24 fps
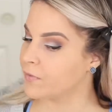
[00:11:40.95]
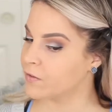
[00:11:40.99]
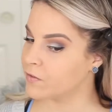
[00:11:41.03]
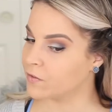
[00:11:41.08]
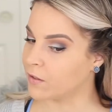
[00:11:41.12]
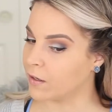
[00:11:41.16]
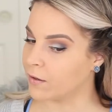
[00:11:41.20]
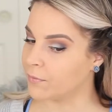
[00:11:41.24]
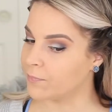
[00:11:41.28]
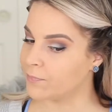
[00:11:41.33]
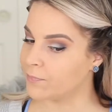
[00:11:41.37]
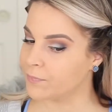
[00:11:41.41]

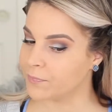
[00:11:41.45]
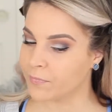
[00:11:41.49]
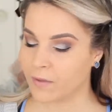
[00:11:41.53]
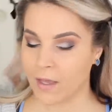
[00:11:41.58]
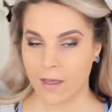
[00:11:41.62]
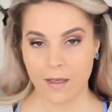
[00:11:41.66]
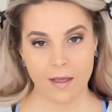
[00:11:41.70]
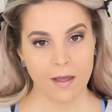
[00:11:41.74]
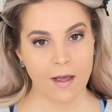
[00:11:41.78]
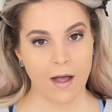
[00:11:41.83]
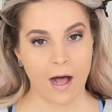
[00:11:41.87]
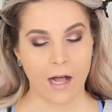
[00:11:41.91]
So
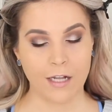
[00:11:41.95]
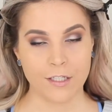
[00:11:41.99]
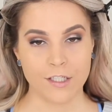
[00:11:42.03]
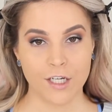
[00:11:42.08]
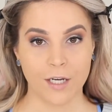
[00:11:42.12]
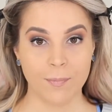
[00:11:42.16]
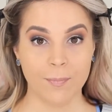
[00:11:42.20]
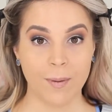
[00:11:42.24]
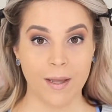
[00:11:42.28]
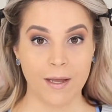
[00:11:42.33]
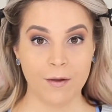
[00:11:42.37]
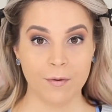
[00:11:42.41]
I'll
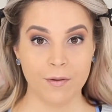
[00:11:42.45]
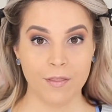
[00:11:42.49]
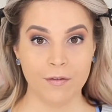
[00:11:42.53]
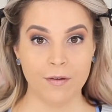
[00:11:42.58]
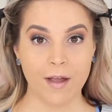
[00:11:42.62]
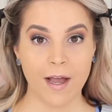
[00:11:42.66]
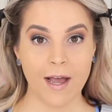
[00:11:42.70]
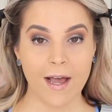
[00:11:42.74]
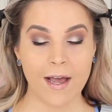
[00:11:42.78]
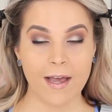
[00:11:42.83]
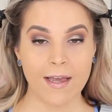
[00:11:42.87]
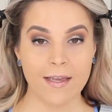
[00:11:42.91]
check back with you
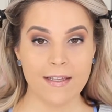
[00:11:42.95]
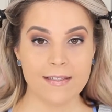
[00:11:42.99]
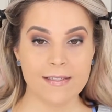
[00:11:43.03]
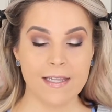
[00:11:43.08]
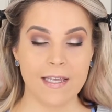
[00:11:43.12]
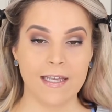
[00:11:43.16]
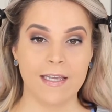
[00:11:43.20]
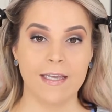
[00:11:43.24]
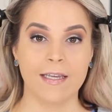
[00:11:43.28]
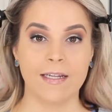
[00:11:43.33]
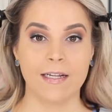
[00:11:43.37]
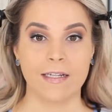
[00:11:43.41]
guys
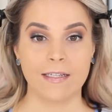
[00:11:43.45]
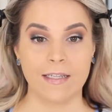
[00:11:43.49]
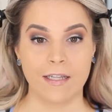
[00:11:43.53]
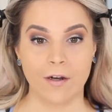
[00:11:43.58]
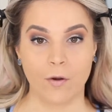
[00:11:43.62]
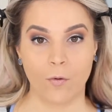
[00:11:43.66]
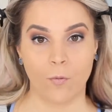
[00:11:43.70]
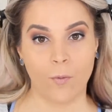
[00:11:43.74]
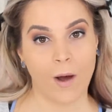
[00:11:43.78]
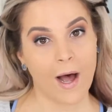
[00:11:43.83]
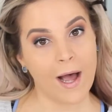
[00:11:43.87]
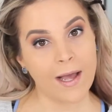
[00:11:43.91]
in a
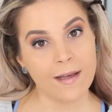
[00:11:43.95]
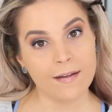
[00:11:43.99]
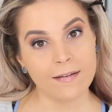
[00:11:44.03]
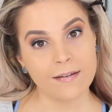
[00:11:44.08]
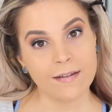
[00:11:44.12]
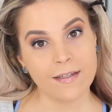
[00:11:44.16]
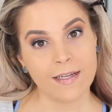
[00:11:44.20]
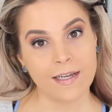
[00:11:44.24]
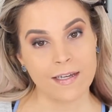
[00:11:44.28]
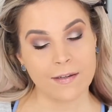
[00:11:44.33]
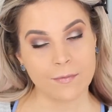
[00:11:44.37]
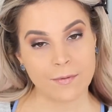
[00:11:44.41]
little
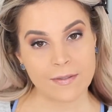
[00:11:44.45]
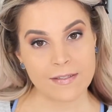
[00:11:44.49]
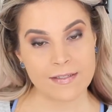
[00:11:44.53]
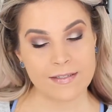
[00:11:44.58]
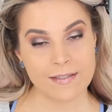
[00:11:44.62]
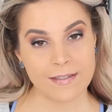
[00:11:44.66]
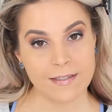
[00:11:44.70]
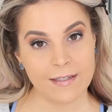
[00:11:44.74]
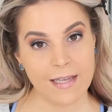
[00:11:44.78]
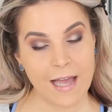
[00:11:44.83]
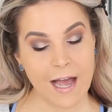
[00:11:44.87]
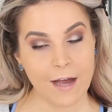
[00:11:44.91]
while and we'll
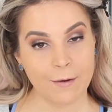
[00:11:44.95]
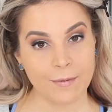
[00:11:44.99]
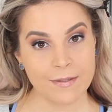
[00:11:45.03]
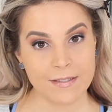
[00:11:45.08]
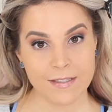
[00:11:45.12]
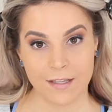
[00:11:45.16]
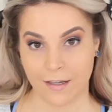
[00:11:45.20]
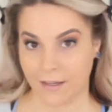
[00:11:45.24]
see how it's